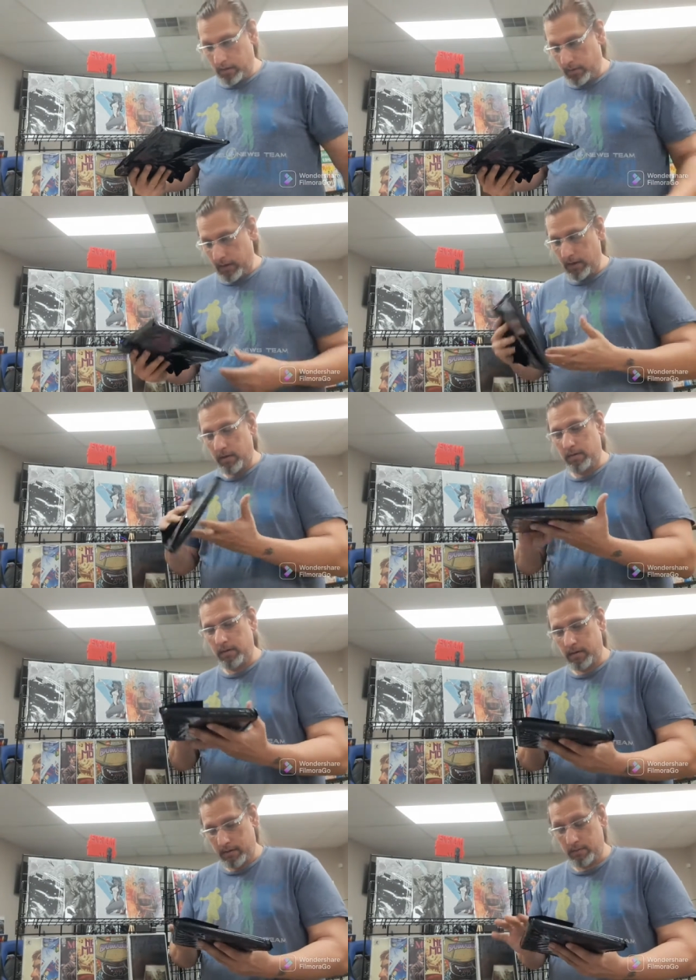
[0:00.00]
There we go.
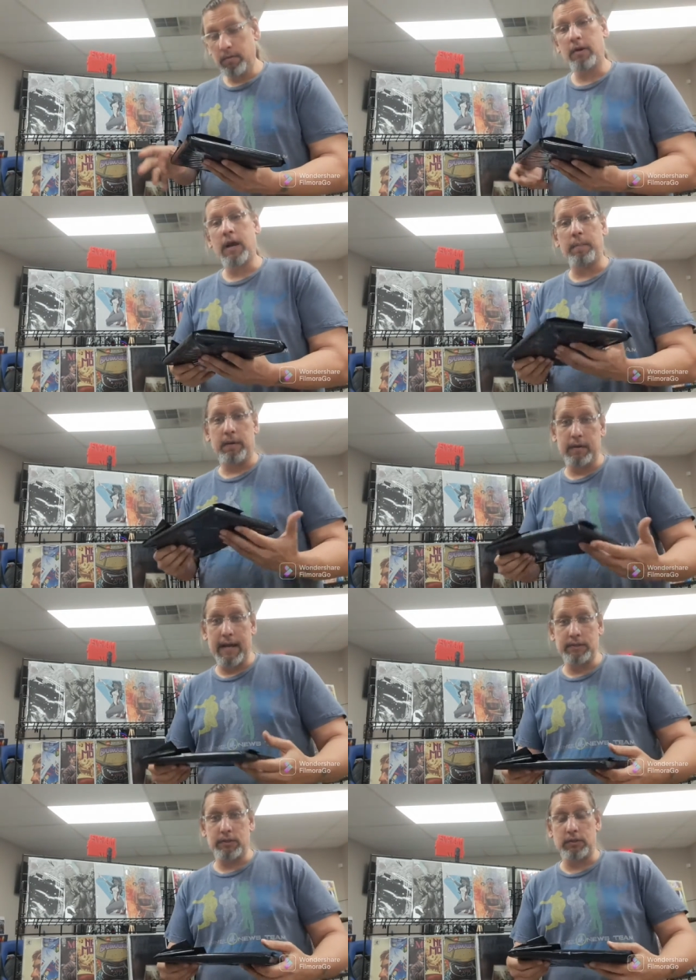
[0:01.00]
There are a couple of
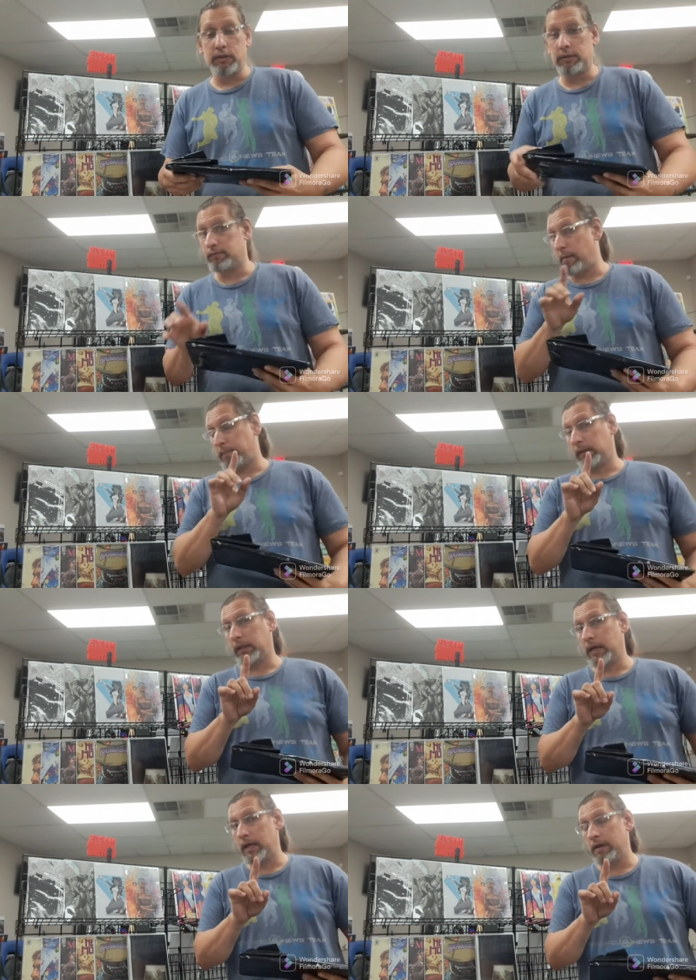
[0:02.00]
nice exclusives. I
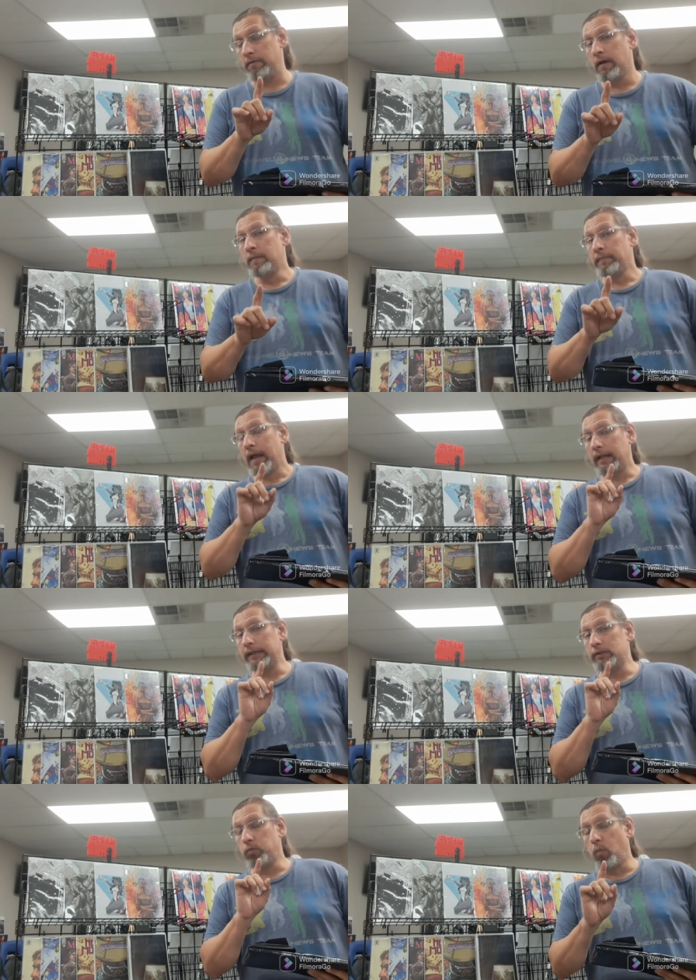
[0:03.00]
believe at
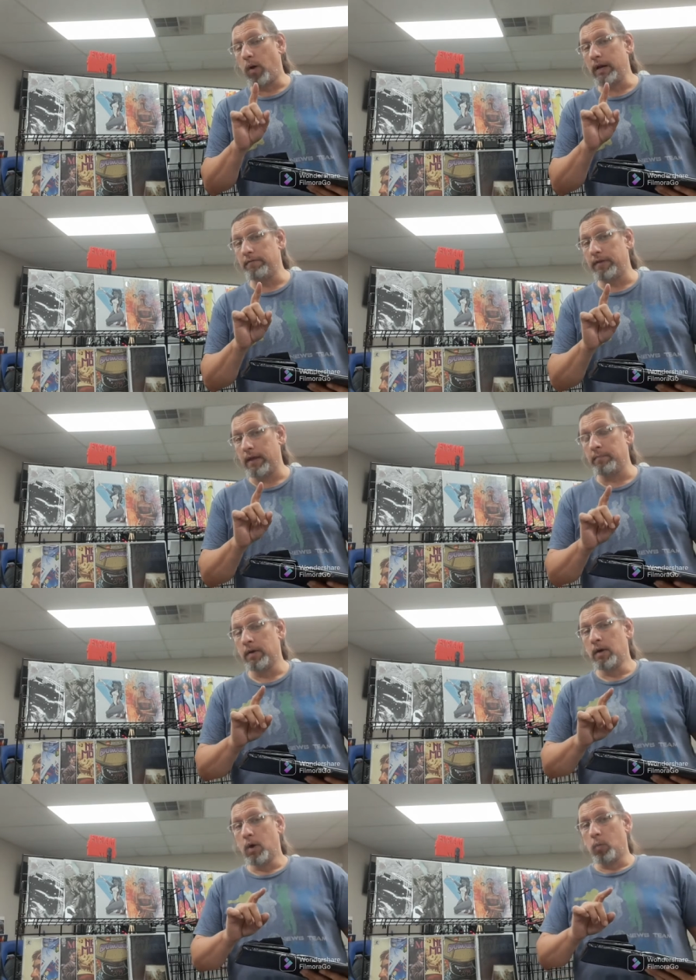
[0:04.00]
least one of
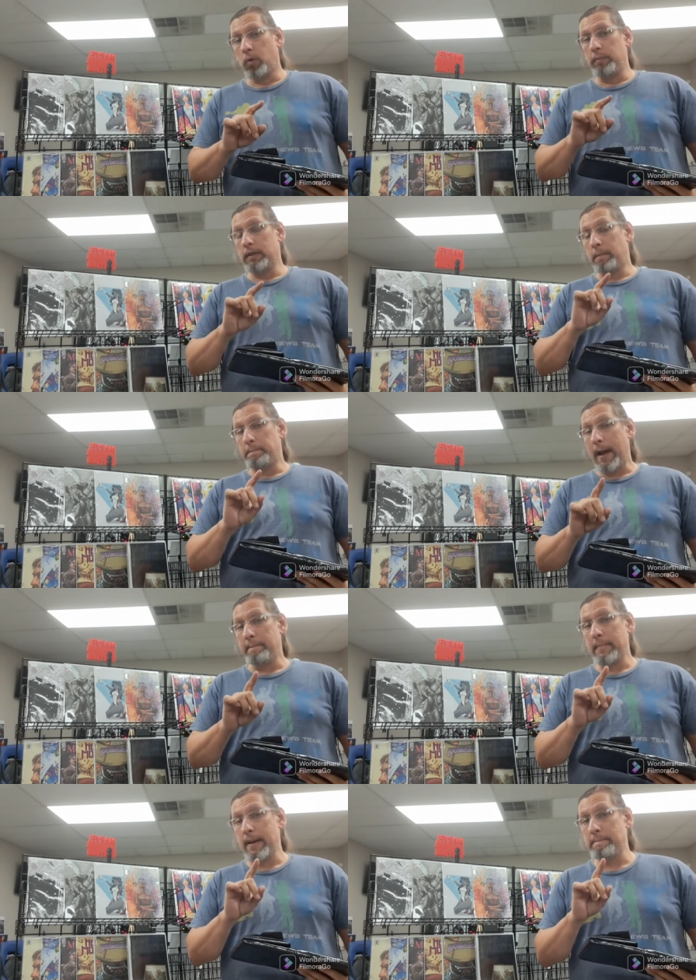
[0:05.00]
them will be the
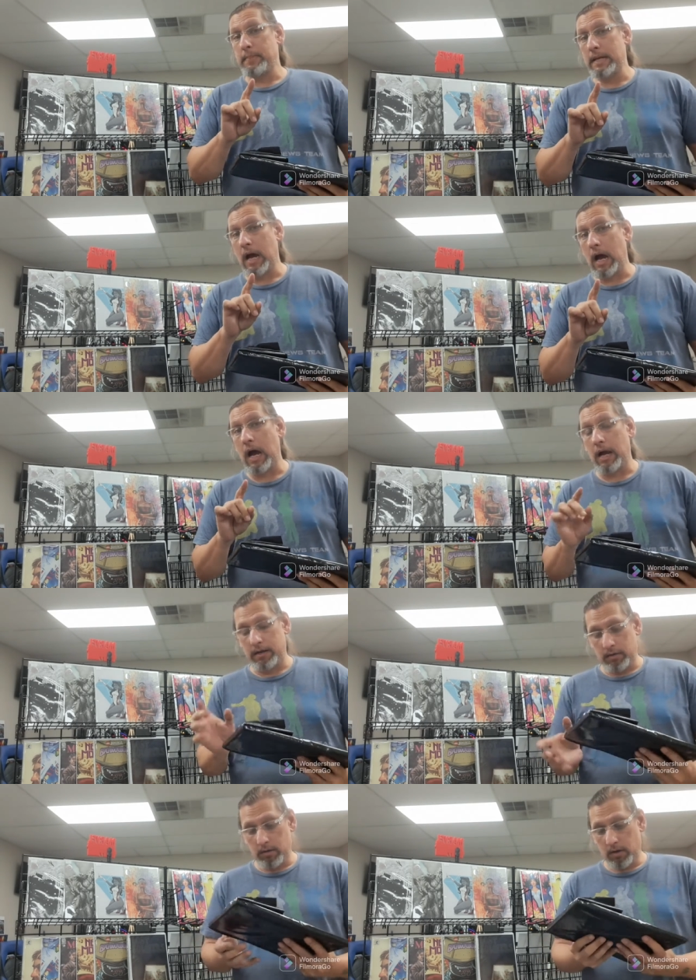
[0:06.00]
Batman
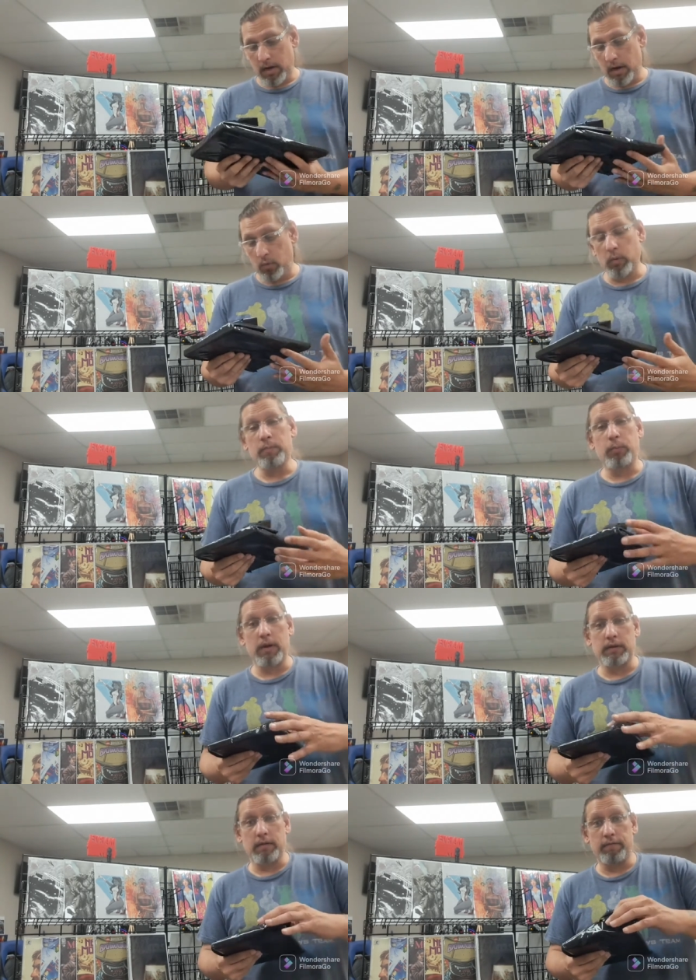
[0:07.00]
Beyond uh,
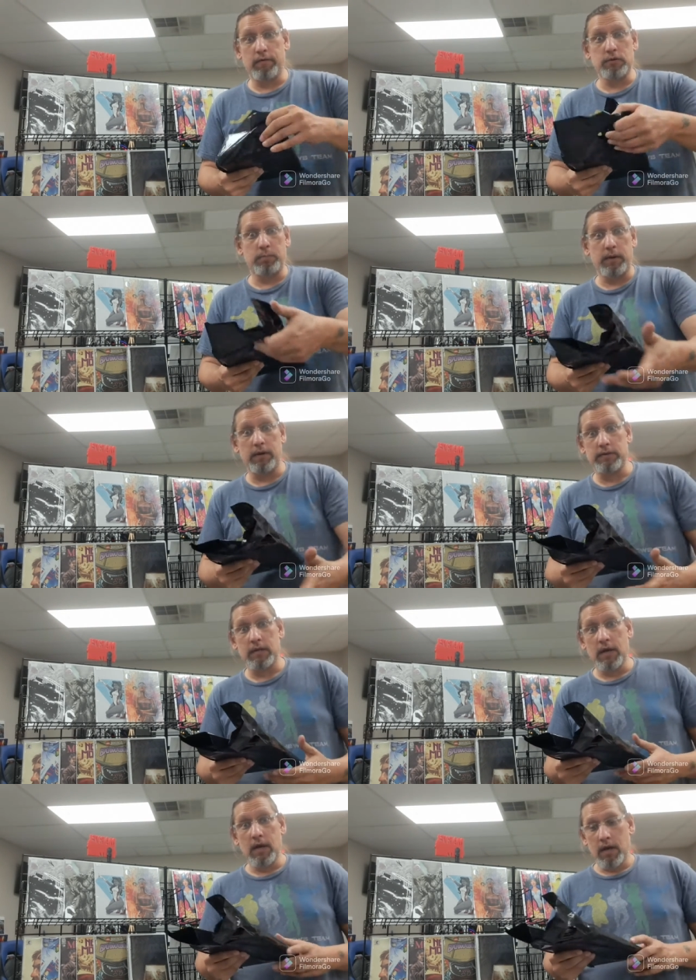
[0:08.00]
reprint, first
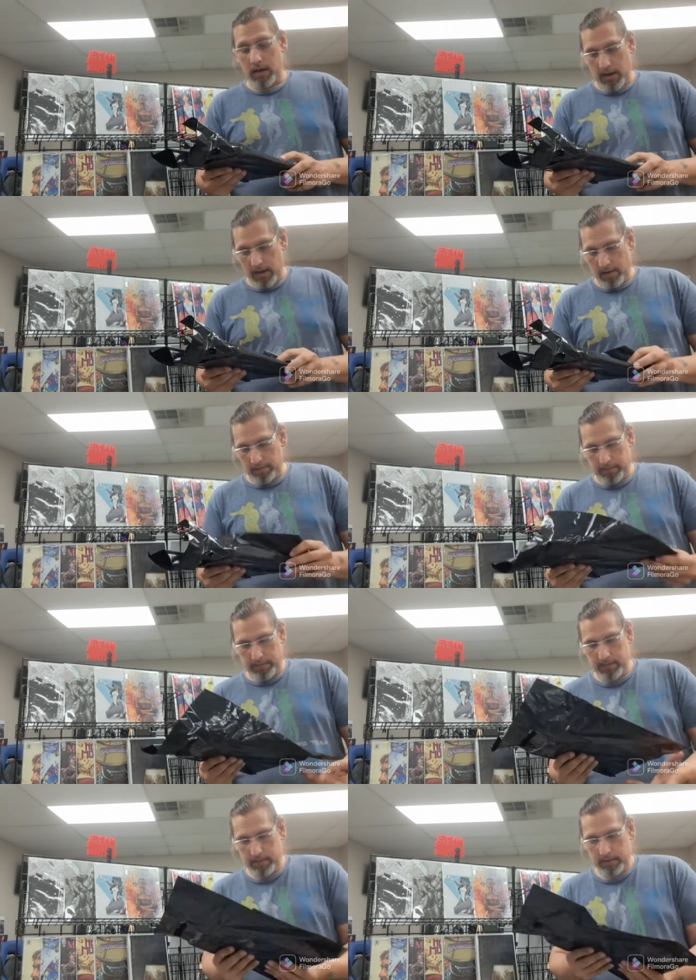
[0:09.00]
appearance of